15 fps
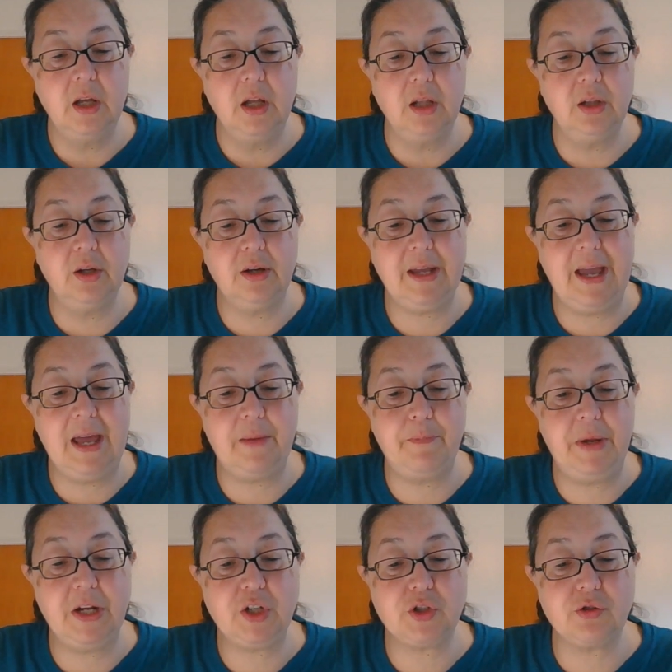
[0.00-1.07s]
Look at
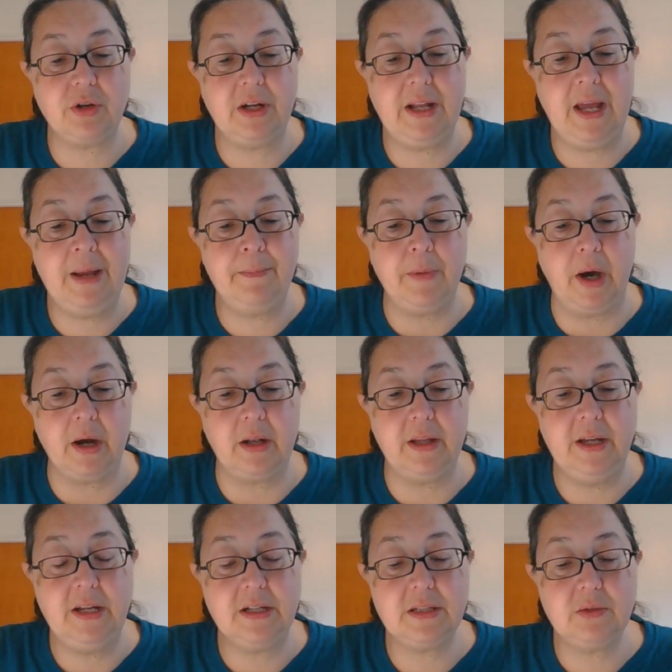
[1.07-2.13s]
Picture It and Model
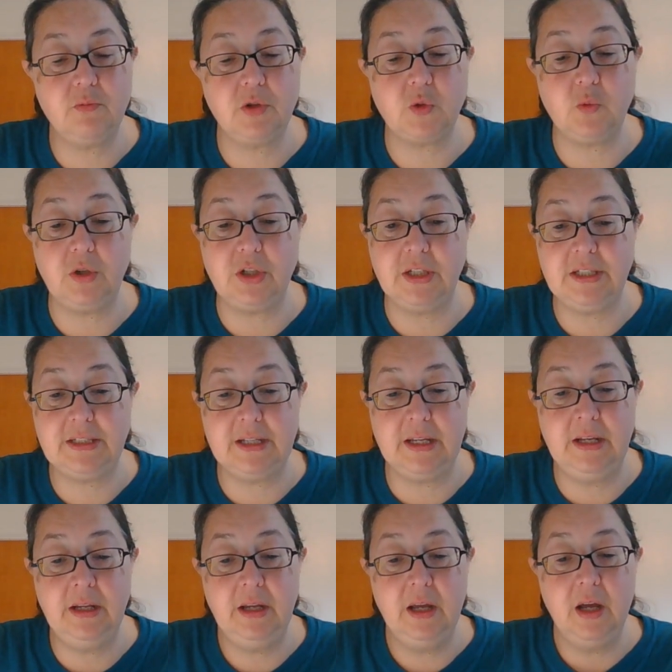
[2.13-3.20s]
It, which we just
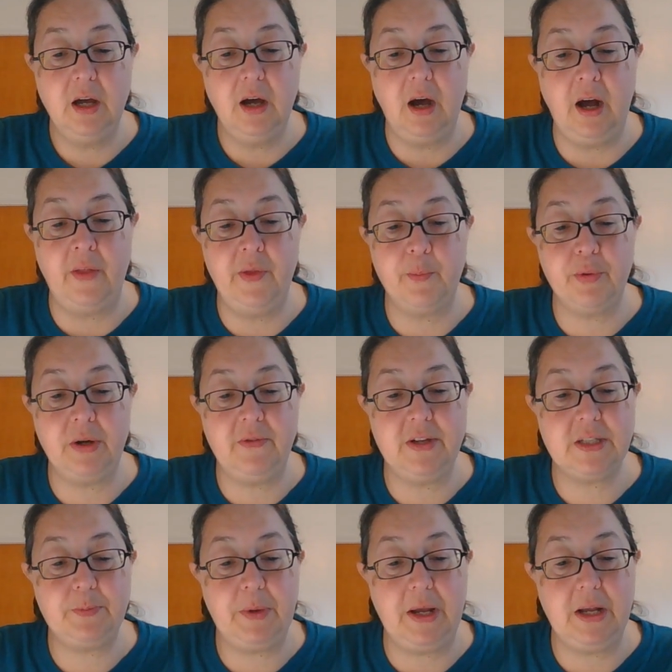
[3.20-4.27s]
did, on the
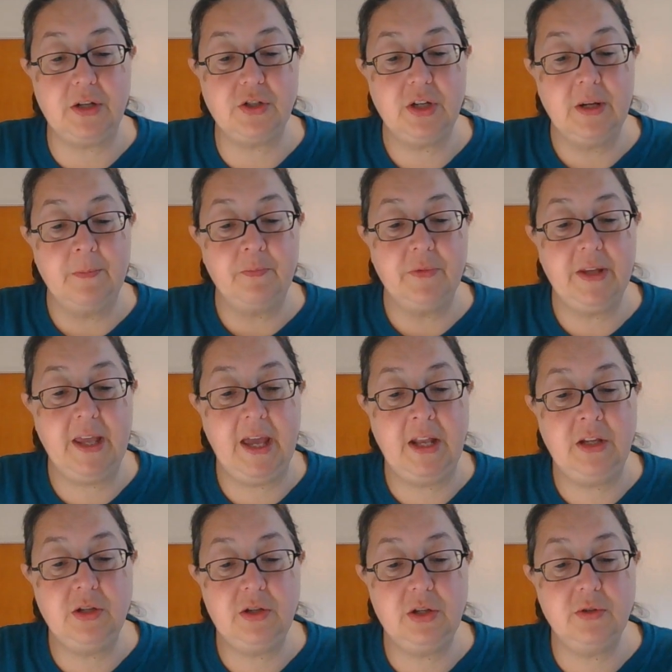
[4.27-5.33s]
previous page. Can
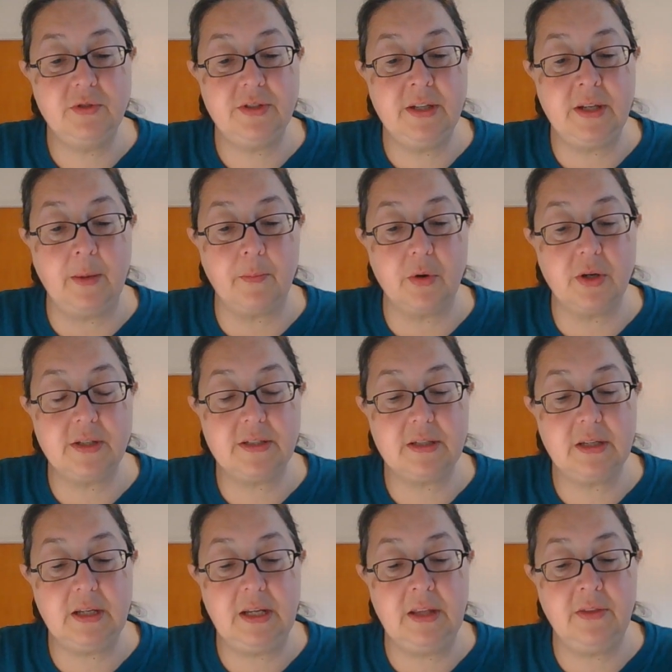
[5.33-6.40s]
you use the numbers
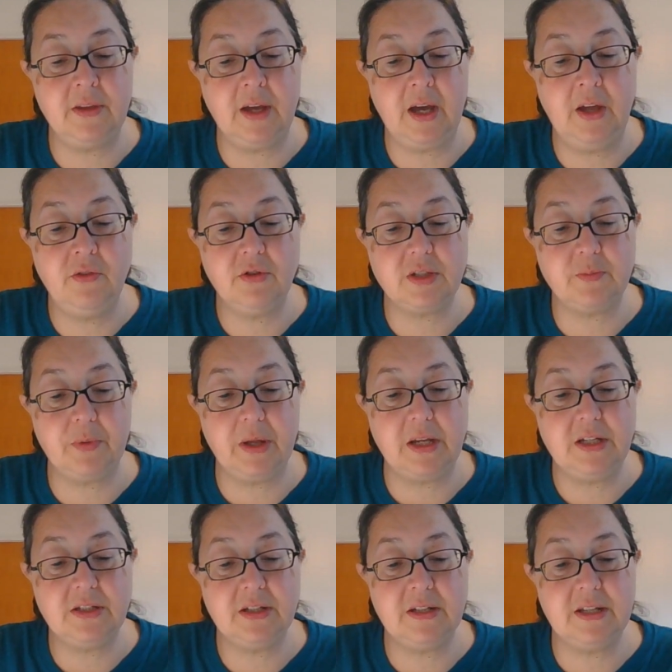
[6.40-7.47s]
in the hundreds
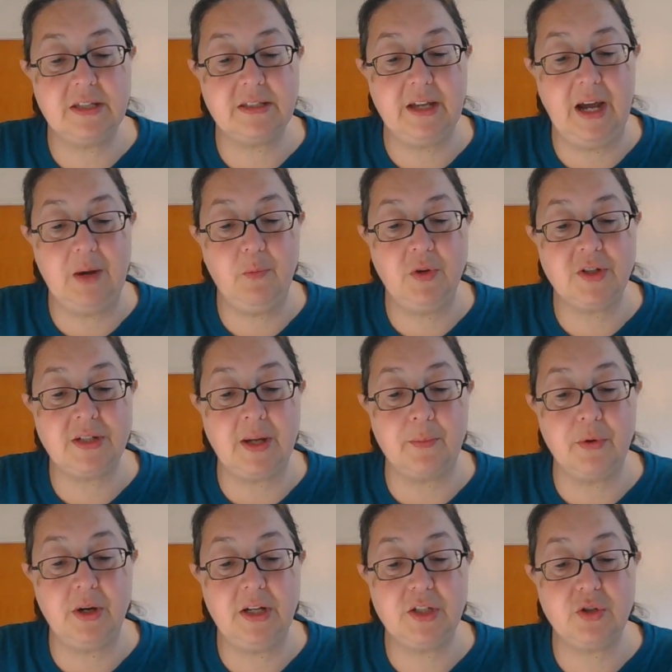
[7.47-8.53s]
place to decide which
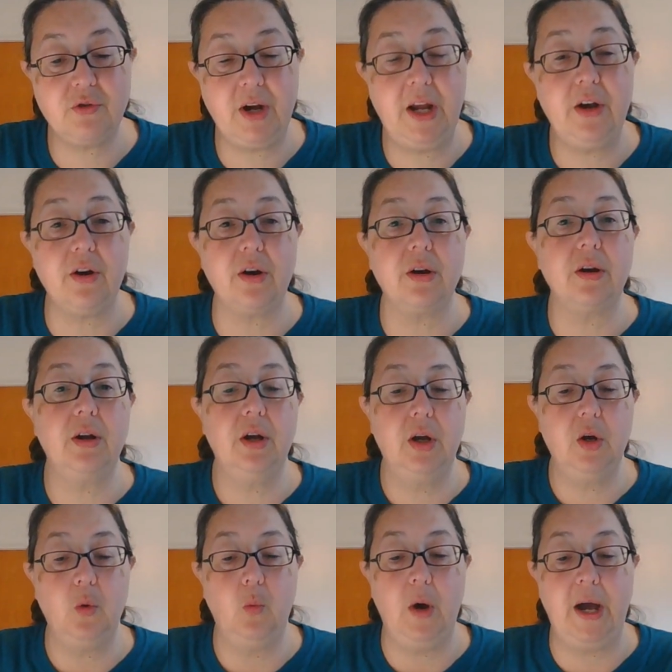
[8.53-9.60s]
number is greater?
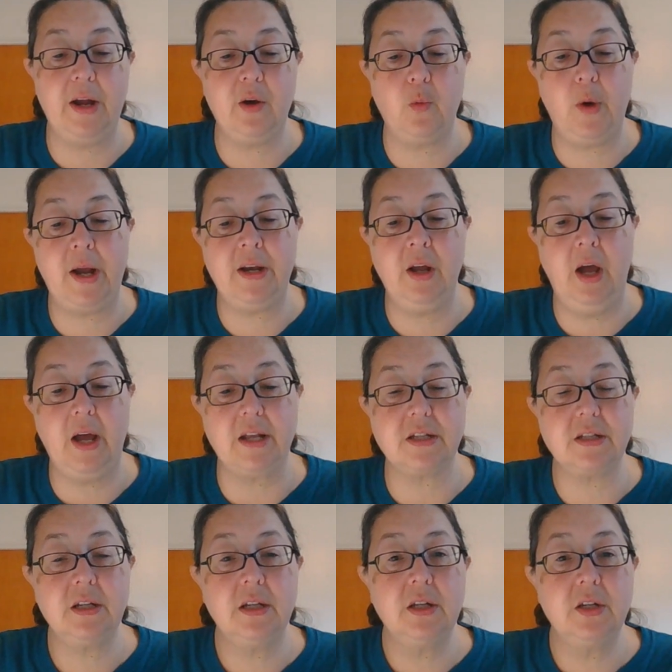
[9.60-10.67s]
Why or why not?
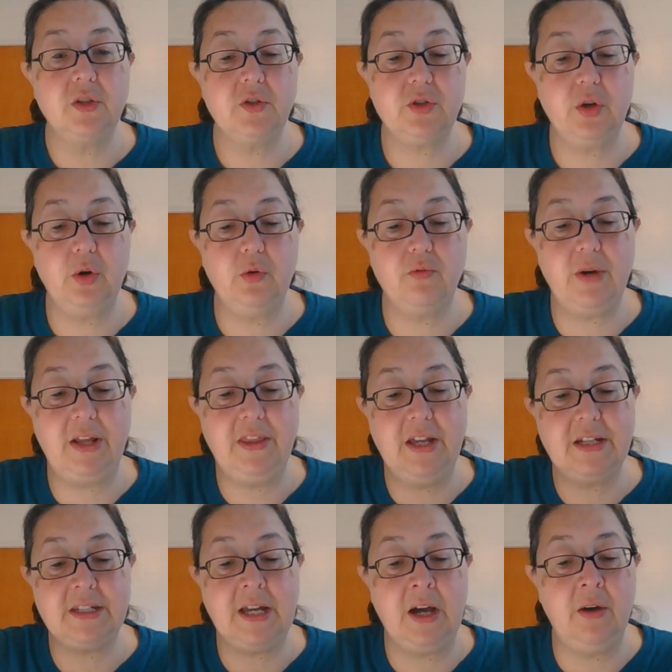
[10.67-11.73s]
So write that
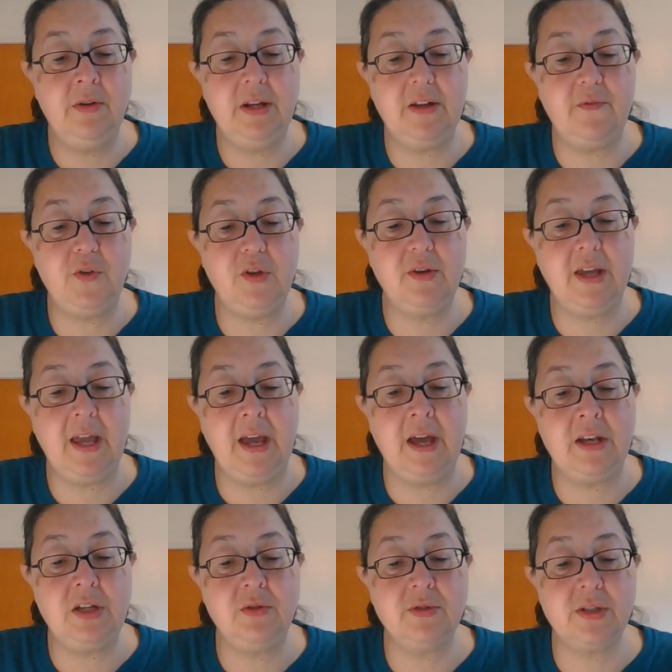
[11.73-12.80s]
down if you
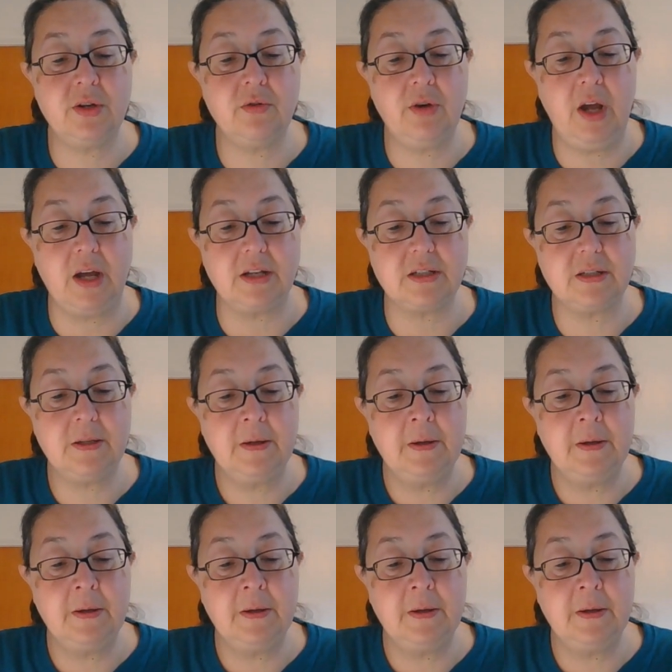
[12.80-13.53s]
can use it or not.